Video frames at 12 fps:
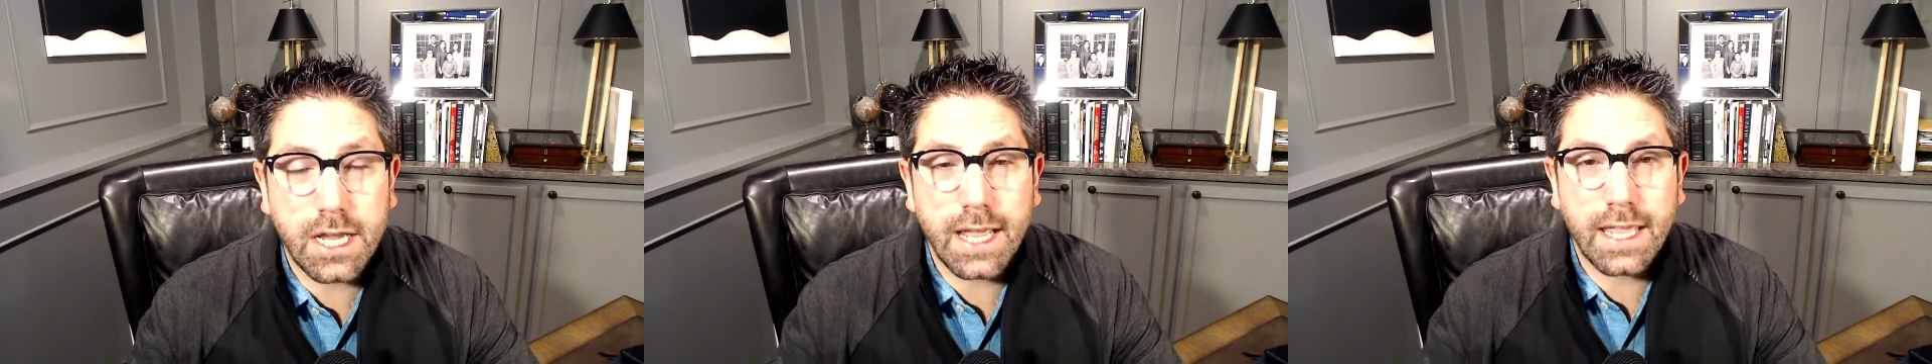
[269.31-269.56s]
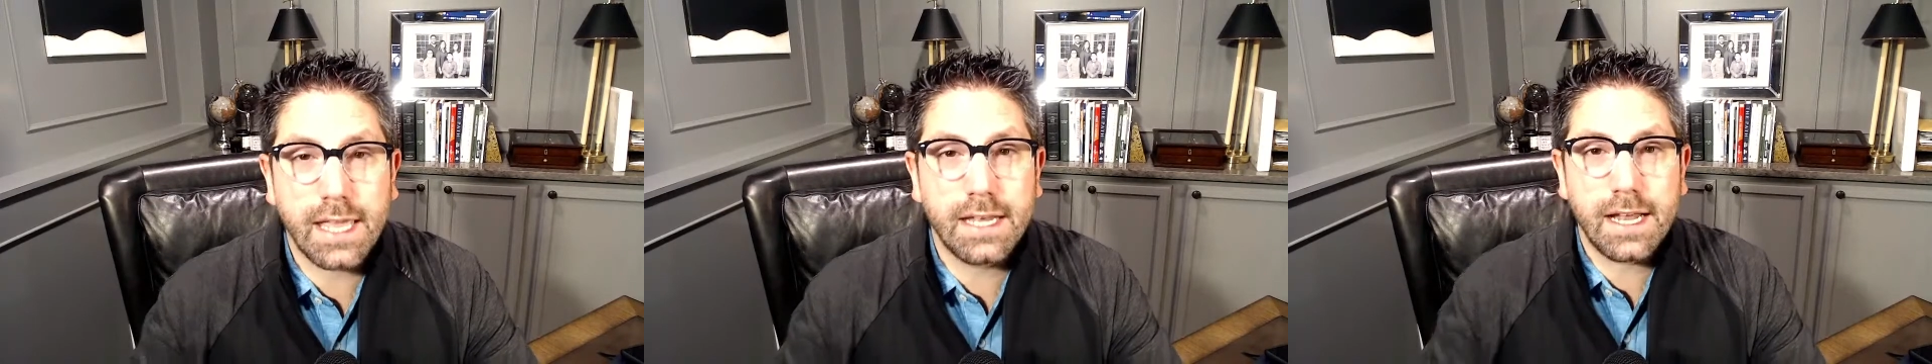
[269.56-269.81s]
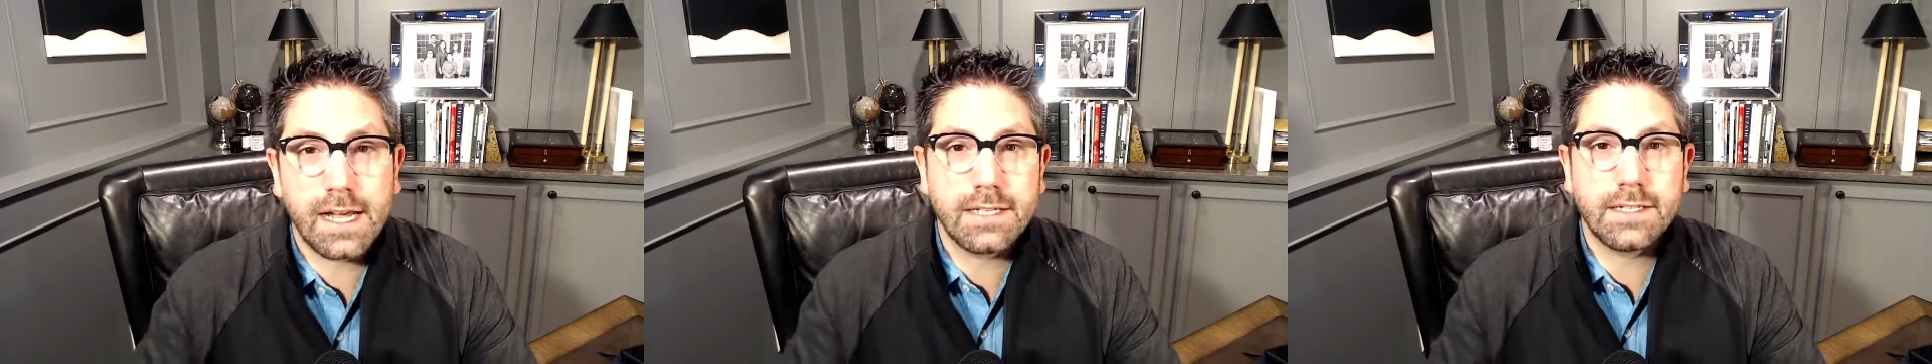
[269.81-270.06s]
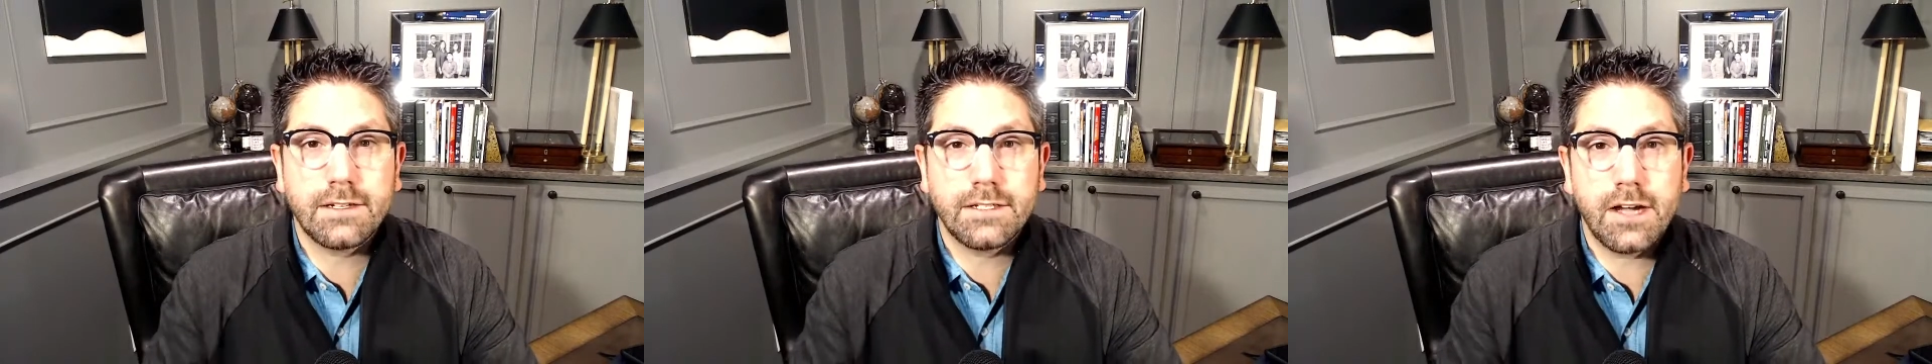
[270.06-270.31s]
I cannot
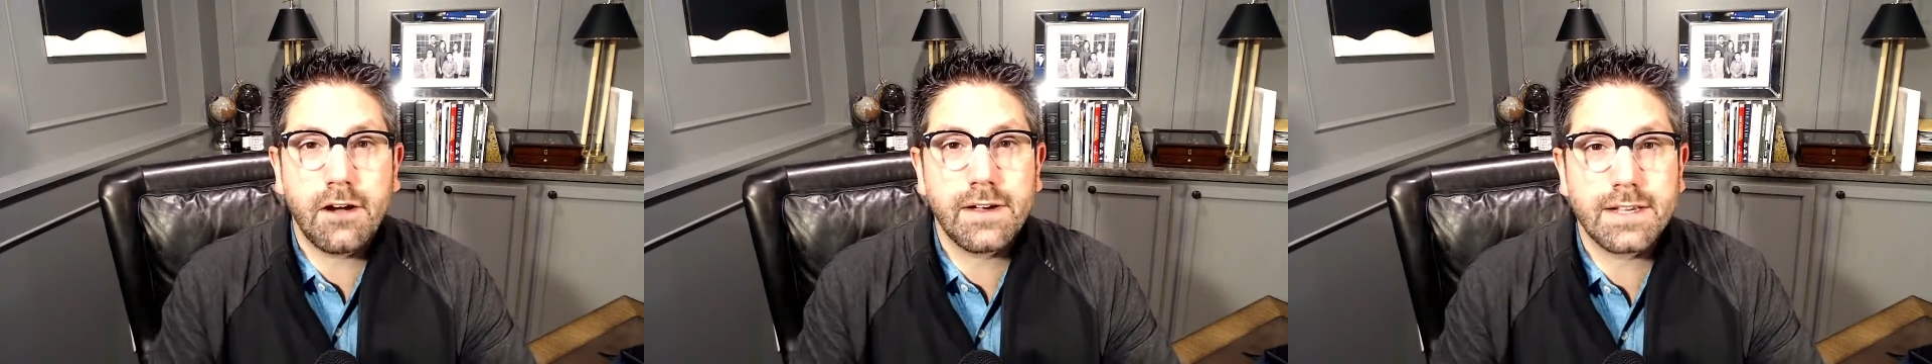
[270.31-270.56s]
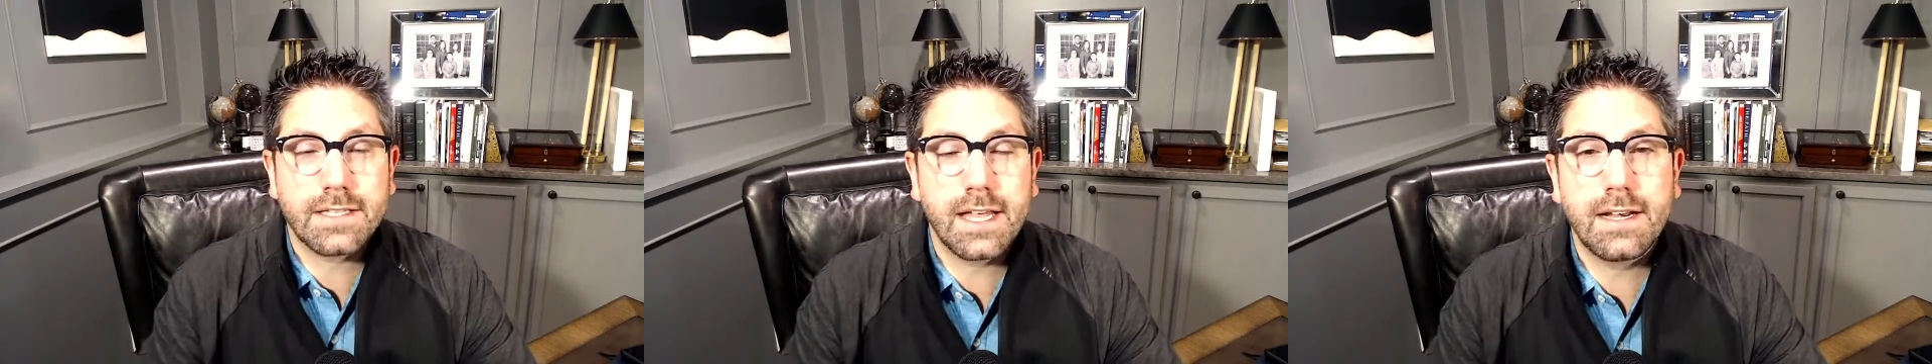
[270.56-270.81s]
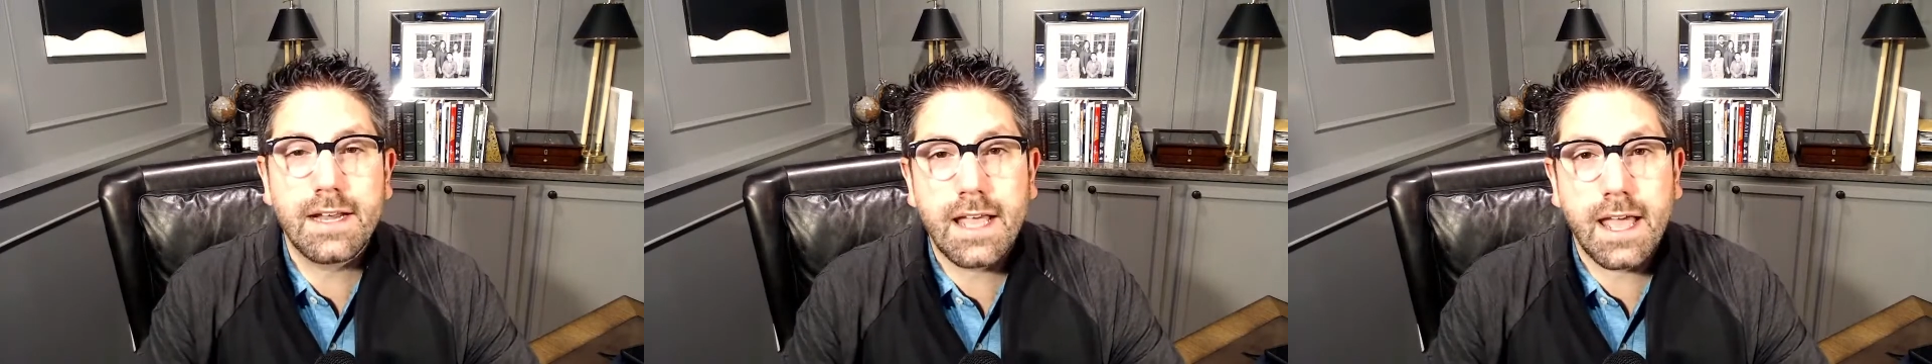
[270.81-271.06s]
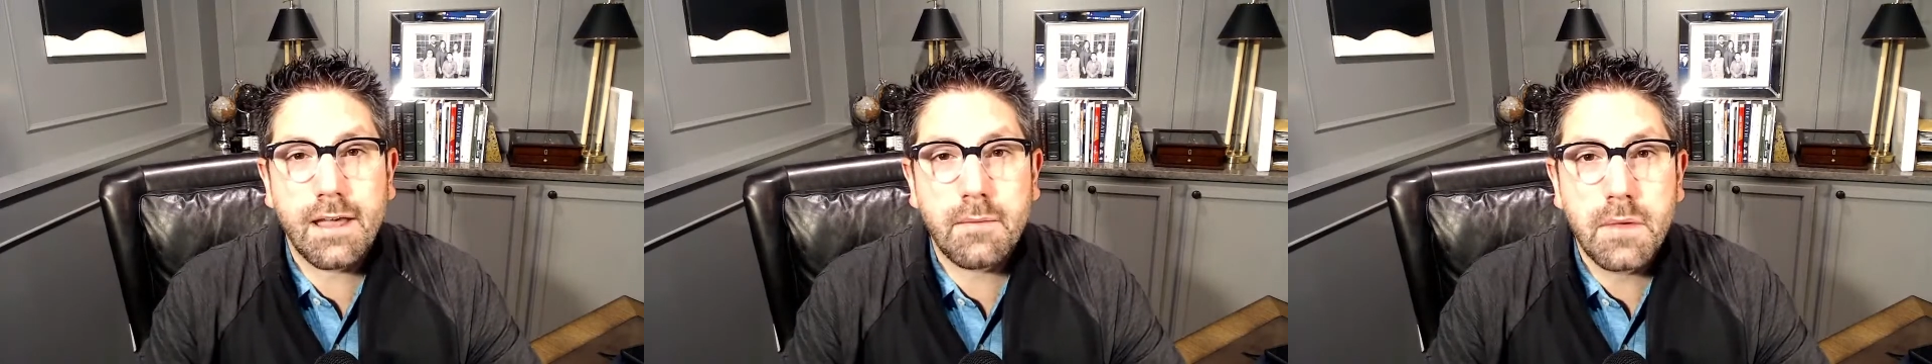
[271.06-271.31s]
tell you how excited I
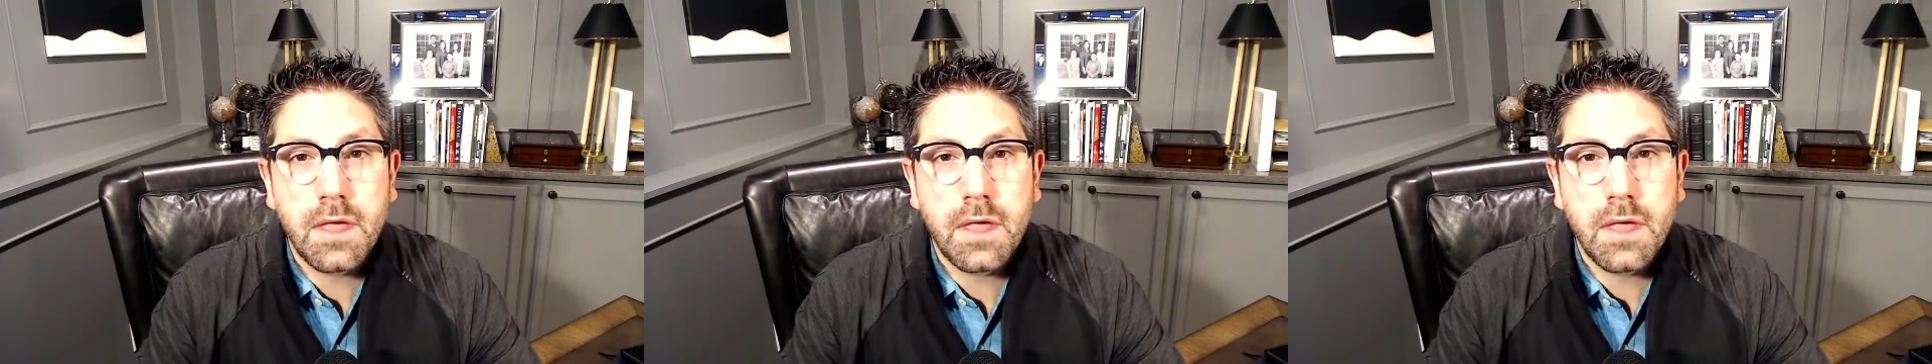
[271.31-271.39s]
am.